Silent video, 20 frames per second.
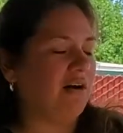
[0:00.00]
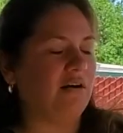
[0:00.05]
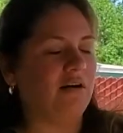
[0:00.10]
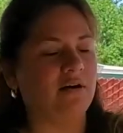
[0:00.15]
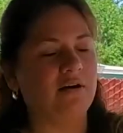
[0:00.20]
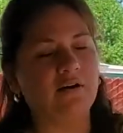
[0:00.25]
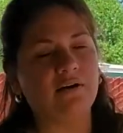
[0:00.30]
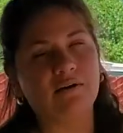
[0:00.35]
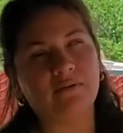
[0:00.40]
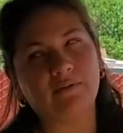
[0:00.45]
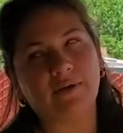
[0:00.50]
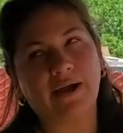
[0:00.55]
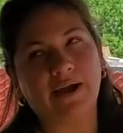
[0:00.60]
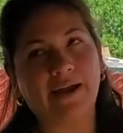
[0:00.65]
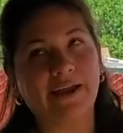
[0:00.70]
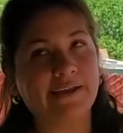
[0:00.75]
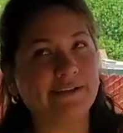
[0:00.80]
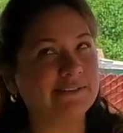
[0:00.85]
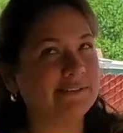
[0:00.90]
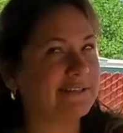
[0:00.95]
"All
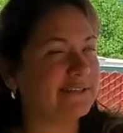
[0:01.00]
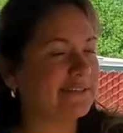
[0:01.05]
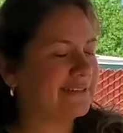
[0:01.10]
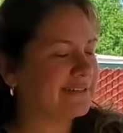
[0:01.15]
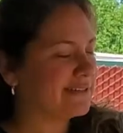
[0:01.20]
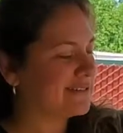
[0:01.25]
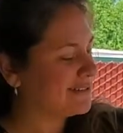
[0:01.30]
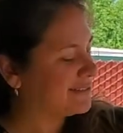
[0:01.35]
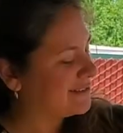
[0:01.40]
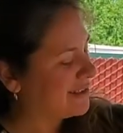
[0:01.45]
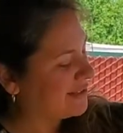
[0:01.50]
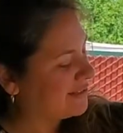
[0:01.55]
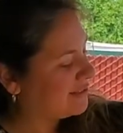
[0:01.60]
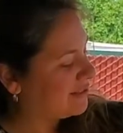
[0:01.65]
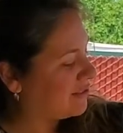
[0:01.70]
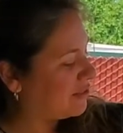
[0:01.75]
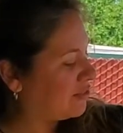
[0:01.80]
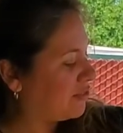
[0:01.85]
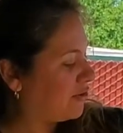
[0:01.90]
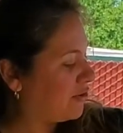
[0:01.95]
right," said
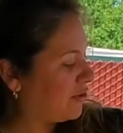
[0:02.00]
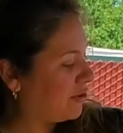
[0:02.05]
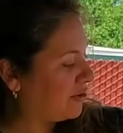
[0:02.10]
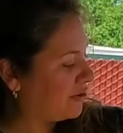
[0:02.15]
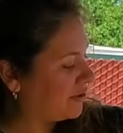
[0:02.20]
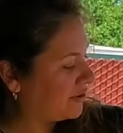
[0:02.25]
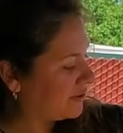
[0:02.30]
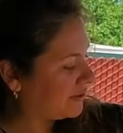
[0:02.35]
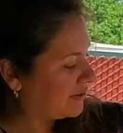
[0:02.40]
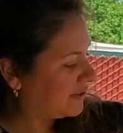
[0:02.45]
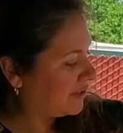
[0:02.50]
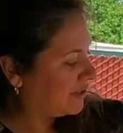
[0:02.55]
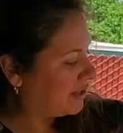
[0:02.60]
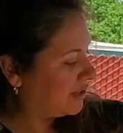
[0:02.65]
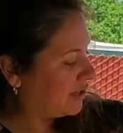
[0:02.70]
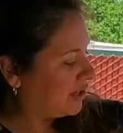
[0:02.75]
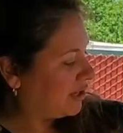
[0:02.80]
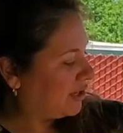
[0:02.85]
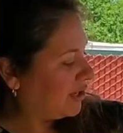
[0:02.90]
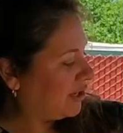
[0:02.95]
the third.
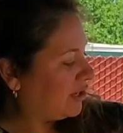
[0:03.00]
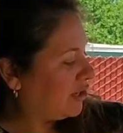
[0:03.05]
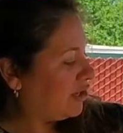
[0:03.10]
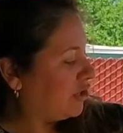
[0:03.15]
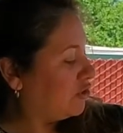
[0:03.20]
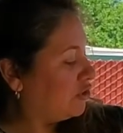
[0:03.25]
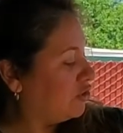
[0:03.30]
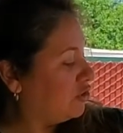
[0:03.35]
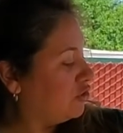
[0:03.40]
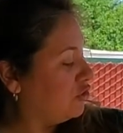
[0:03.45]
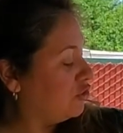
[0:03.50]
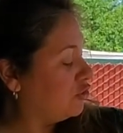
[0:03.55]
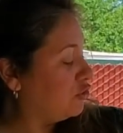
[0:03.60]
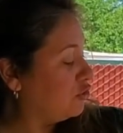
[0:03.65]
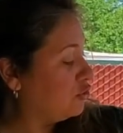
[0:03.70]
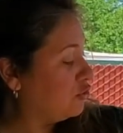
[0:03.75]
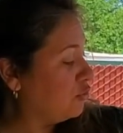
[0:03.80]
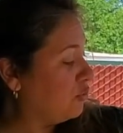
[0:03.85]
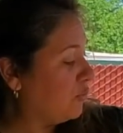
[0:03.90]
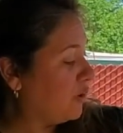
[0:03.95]

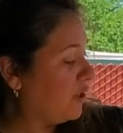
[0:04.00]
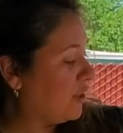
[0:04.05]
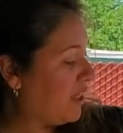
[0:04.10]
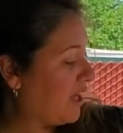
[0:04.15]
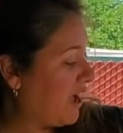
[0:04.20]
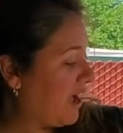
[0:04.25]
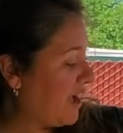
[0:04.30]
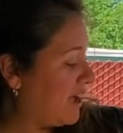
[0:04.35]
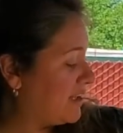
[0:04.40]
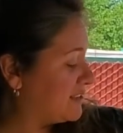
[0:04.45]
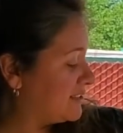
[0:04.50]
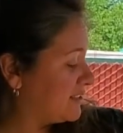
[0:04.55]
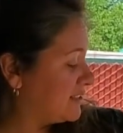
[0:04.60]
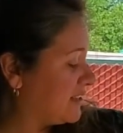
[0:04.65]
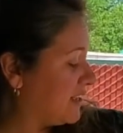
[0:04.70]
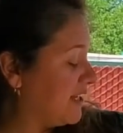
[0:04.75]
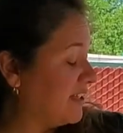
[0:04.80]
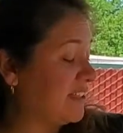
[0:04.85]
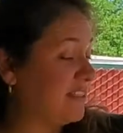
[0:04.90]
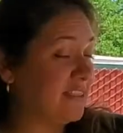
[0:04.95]
"You will ask,
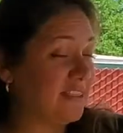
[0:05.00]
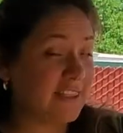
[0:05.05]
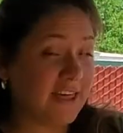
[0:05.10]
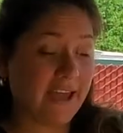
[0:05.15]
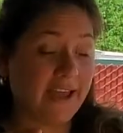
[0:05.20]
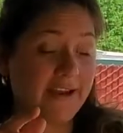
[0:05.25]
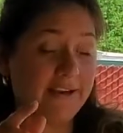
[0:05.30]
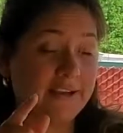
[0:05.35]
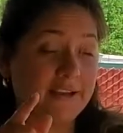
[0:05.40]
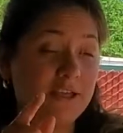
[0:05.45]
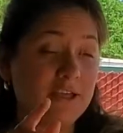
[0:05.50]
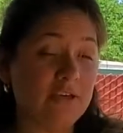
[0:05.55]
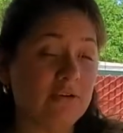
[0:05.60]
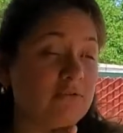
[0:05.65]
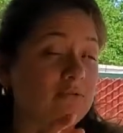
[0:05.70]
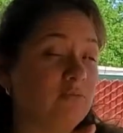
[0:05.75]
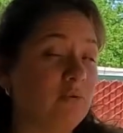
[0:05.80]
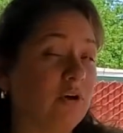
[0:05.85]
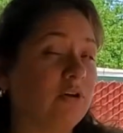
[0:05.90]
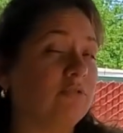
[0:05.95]
then you
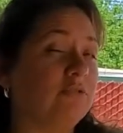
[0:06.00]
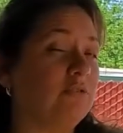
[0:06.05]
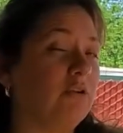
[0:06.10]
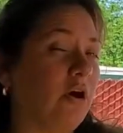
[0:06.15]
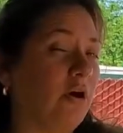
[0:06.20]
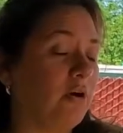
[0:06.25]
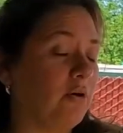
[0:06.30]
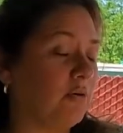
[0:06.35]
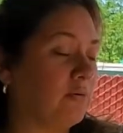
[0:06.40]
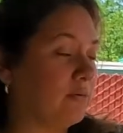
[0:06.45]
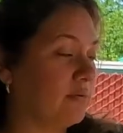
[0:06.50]
will know."